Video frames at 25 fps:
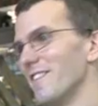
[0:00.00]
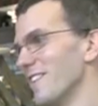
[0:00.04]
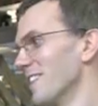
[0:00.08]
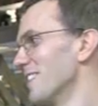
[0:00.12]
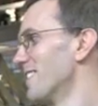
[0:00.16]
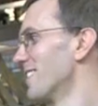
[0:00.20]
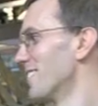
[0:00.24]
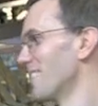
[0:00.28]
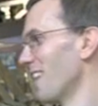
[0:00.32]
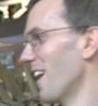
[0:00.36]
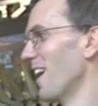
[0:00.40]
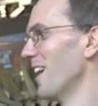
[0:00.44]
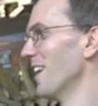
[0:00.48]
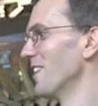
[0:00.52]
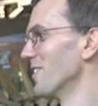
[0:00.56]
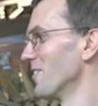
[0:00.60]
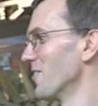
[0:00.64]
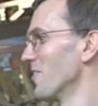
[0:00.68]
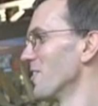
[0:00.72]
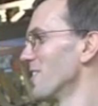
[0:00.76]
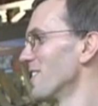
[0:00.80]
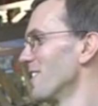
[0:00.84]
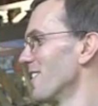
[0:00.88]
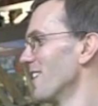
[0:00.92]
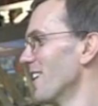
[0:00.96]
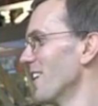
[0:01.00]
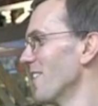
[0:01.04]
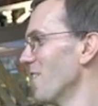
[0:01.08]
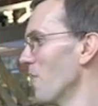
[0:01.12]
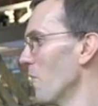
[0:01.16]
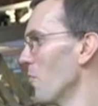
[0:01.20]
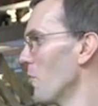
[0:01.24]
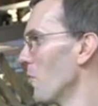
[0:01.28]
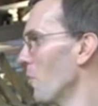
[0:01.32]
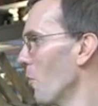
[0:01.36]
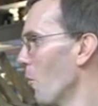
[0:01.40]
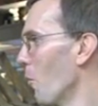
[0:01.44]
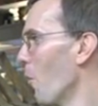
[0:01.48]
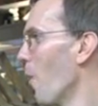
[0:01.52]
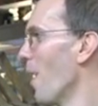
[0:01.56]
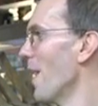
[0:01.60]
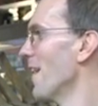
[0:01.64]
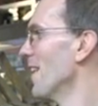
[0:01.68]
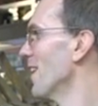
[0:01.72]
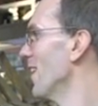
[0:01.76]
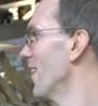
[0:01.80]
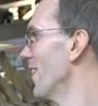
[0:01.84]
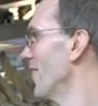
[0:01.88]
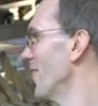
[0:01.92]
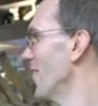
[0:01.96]
this size, obviously the, the
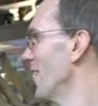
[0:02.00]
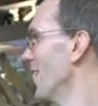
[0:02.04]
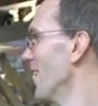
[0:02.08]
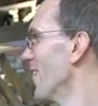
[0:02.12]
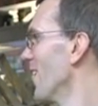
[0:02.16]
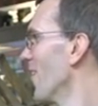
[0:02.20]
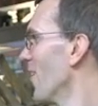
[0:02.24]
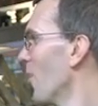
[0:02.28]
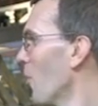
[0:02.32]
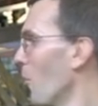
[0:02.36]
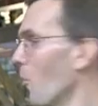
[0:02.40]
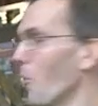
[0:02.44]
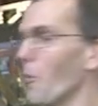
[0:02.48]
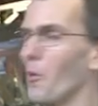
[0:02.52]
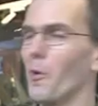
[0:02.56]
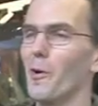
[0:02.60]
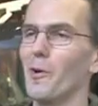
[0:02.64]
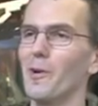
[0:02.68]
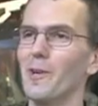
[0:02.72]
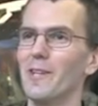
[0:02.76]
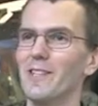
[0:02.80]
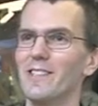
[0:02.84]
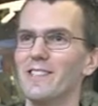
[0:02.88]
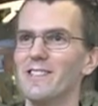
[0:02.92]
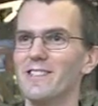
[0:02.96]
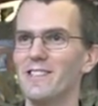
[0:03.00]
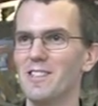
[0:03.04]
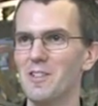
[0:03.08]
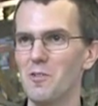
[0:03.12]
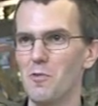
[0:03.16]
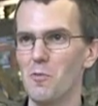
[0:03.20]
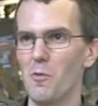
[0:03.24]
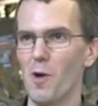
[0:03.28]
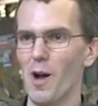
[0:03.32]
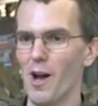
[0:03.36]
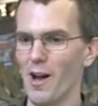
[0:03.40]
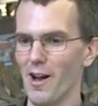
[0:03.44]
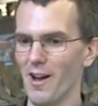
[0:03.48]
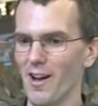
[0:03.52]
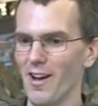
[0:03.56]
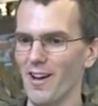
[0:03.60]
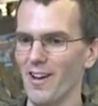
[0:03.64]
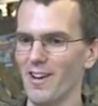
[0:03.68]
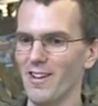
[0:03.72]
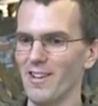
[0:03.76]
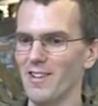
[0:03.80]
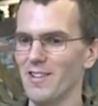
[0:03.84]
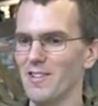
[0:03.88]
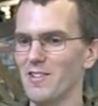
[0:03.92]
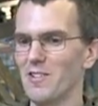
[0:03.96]
weight and the awkward
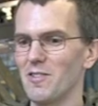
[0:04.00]
uh,